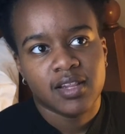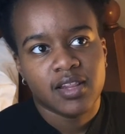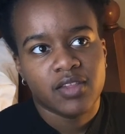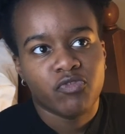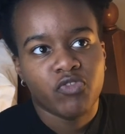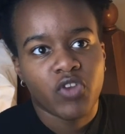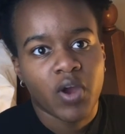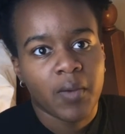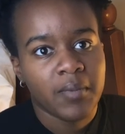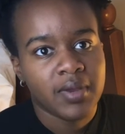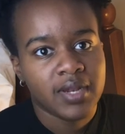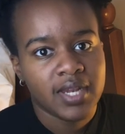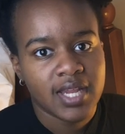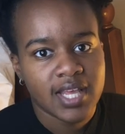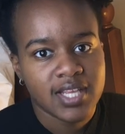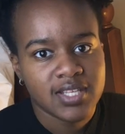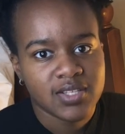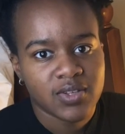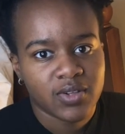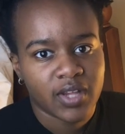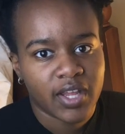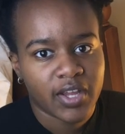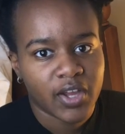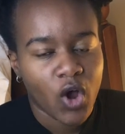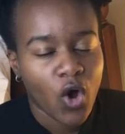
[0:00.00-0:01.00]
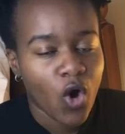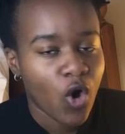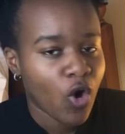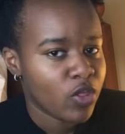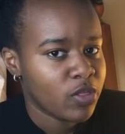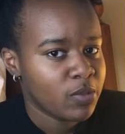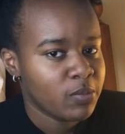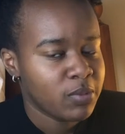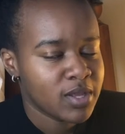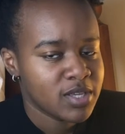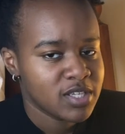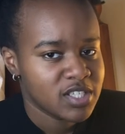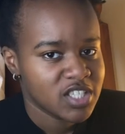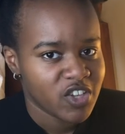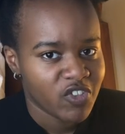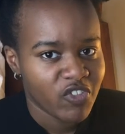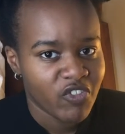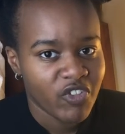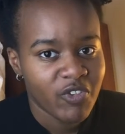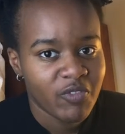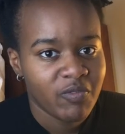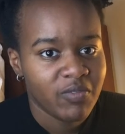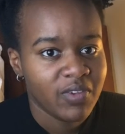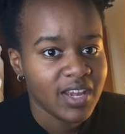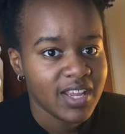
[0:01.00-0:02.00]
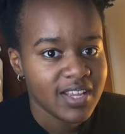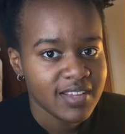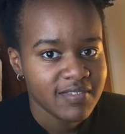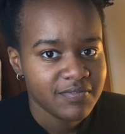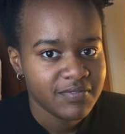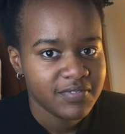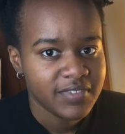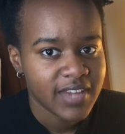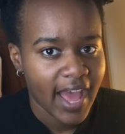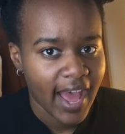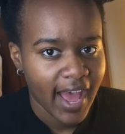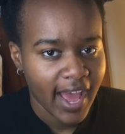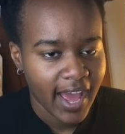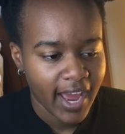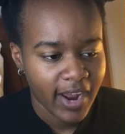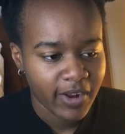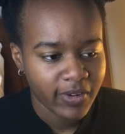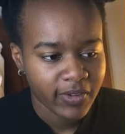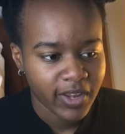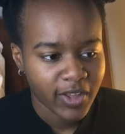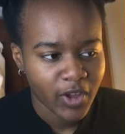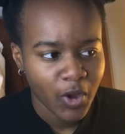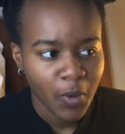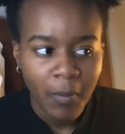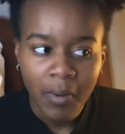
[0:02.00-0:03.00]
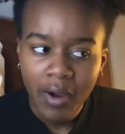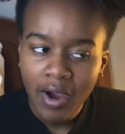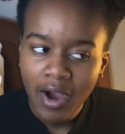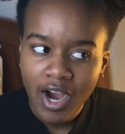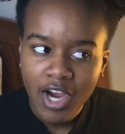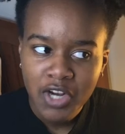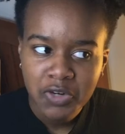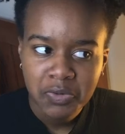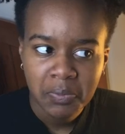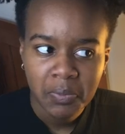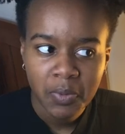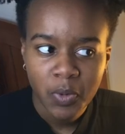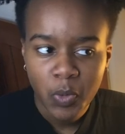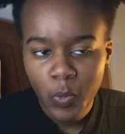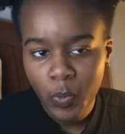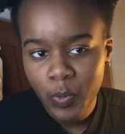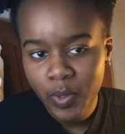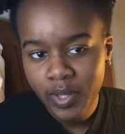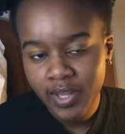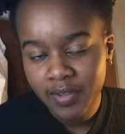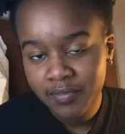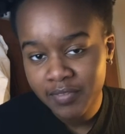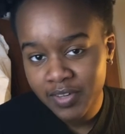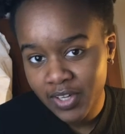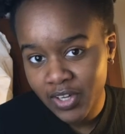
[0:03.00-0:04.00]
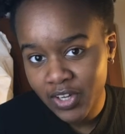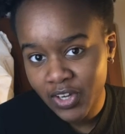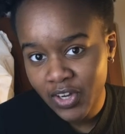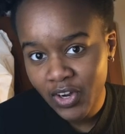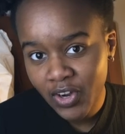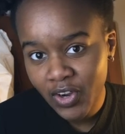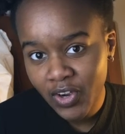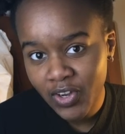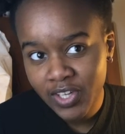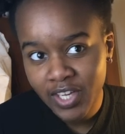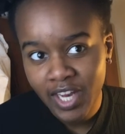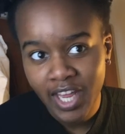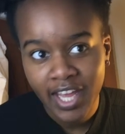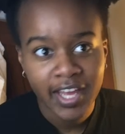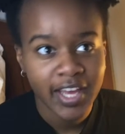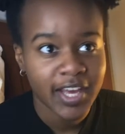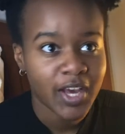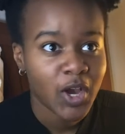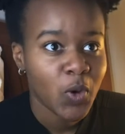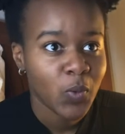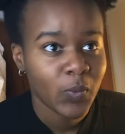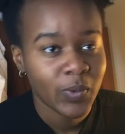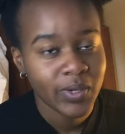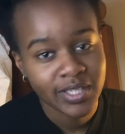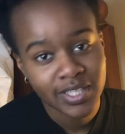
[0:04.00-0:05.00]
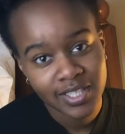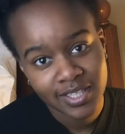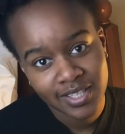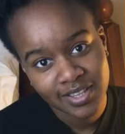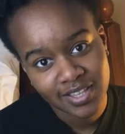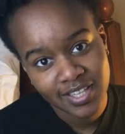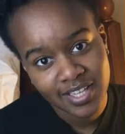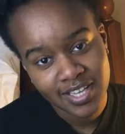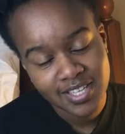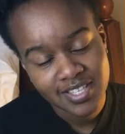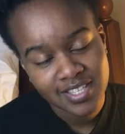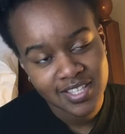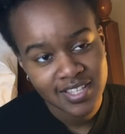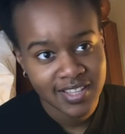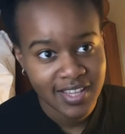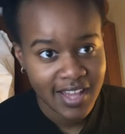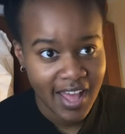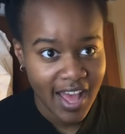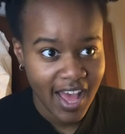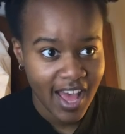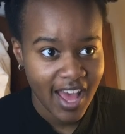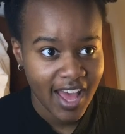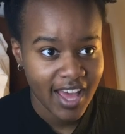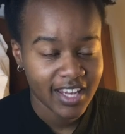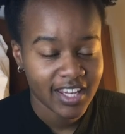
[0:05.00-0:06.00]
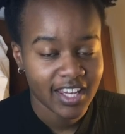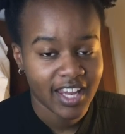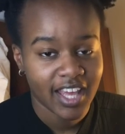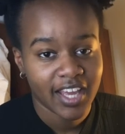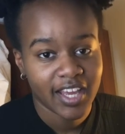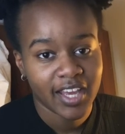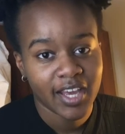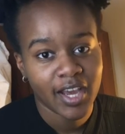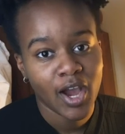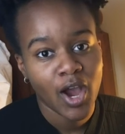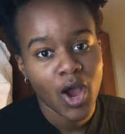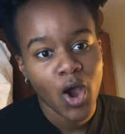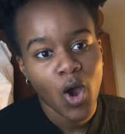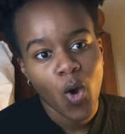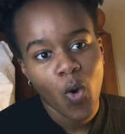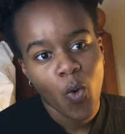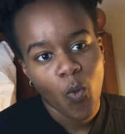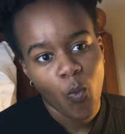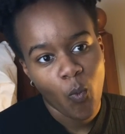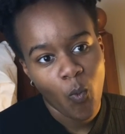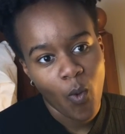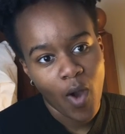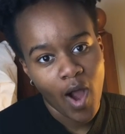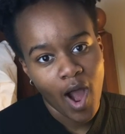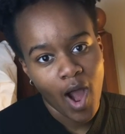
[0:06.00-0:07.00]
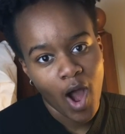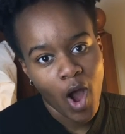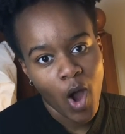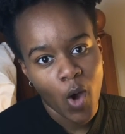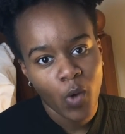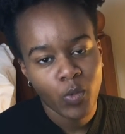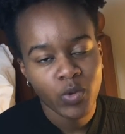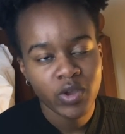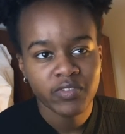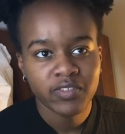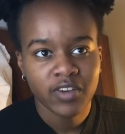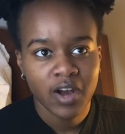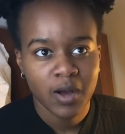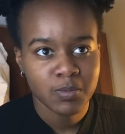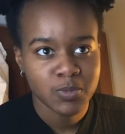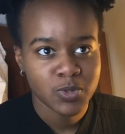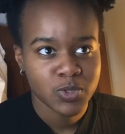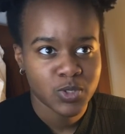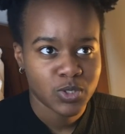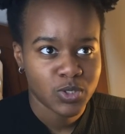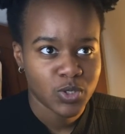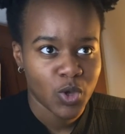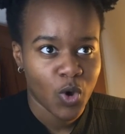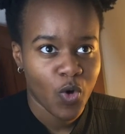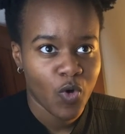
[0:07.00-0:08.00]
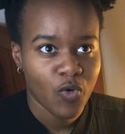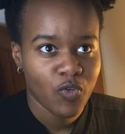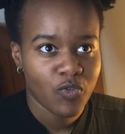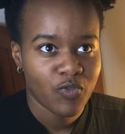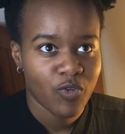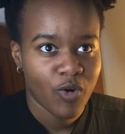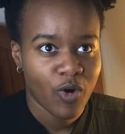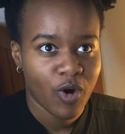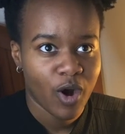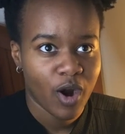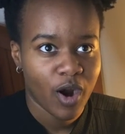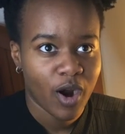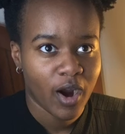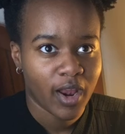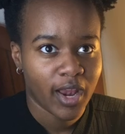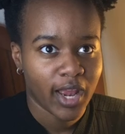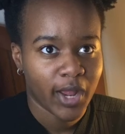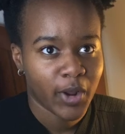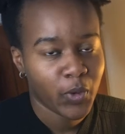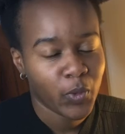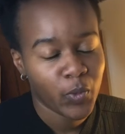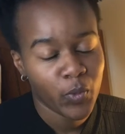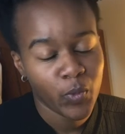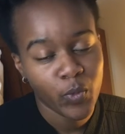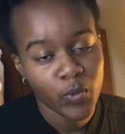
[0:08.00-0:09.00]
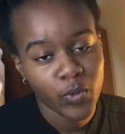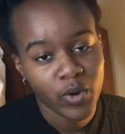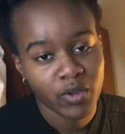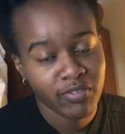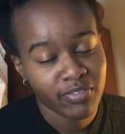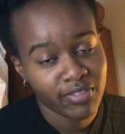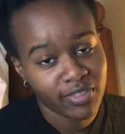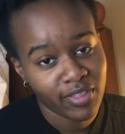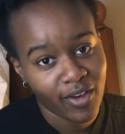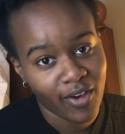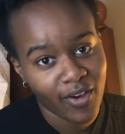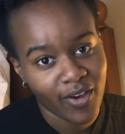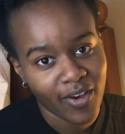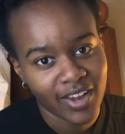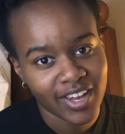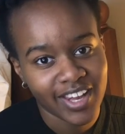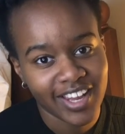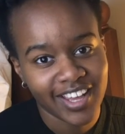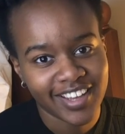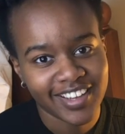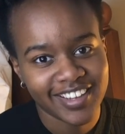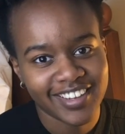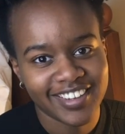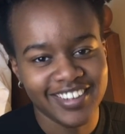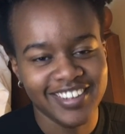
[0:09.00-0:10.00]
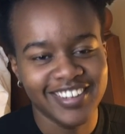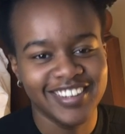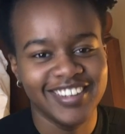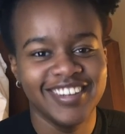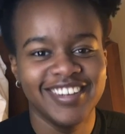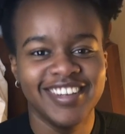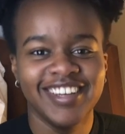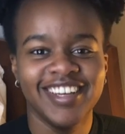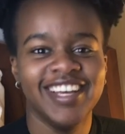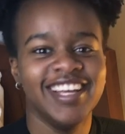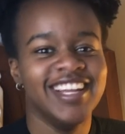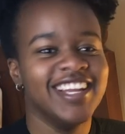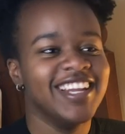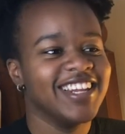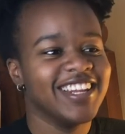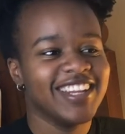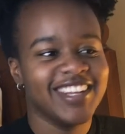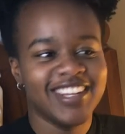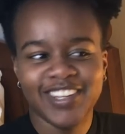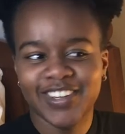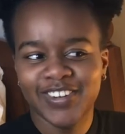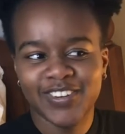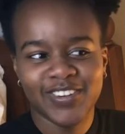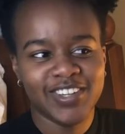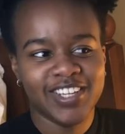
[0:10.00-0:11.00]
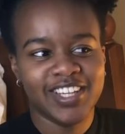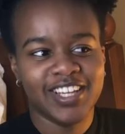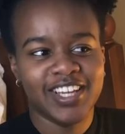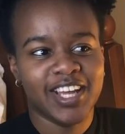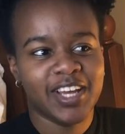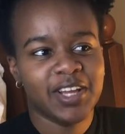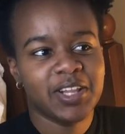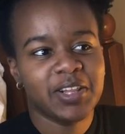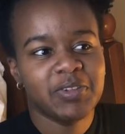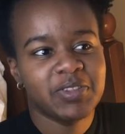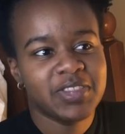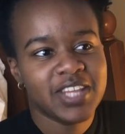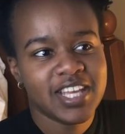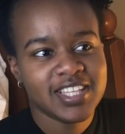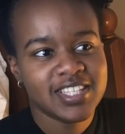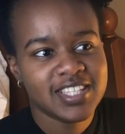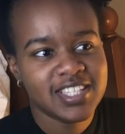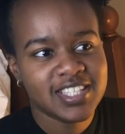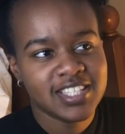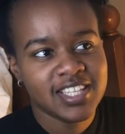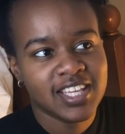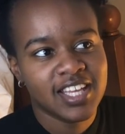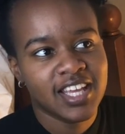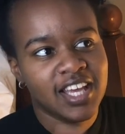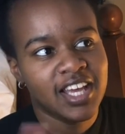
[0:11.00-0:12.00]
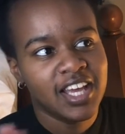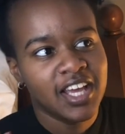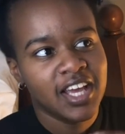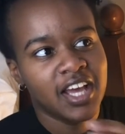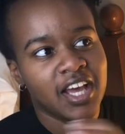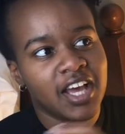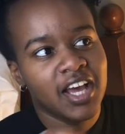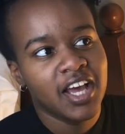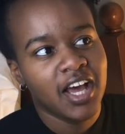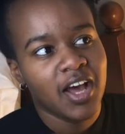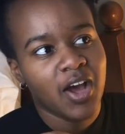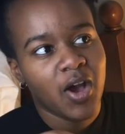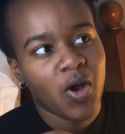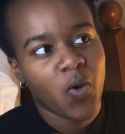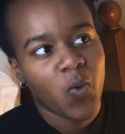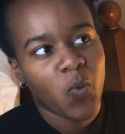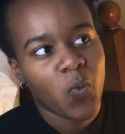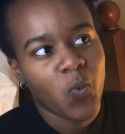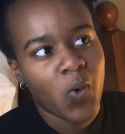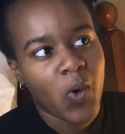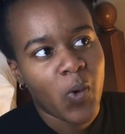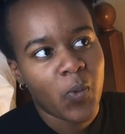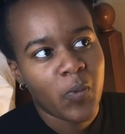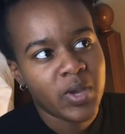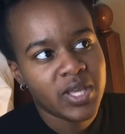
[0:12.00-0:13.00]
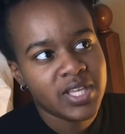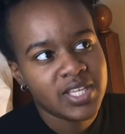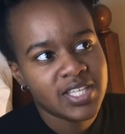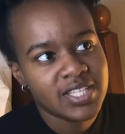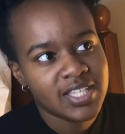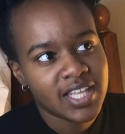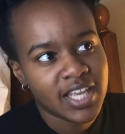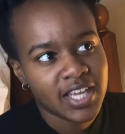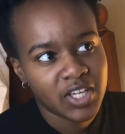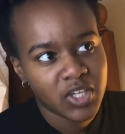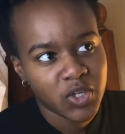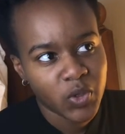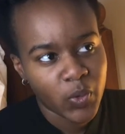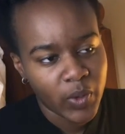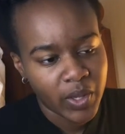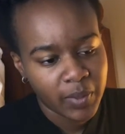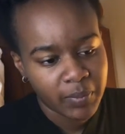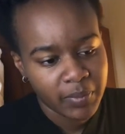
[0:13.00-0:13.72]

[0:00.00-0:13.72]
reminisce on like all the places that we've lived at, and I'm like, oh my god, remember when we lived here and like we did this and that, and like wow, we've come so far. Like who would have thought? Like literally, like that's what we stay doing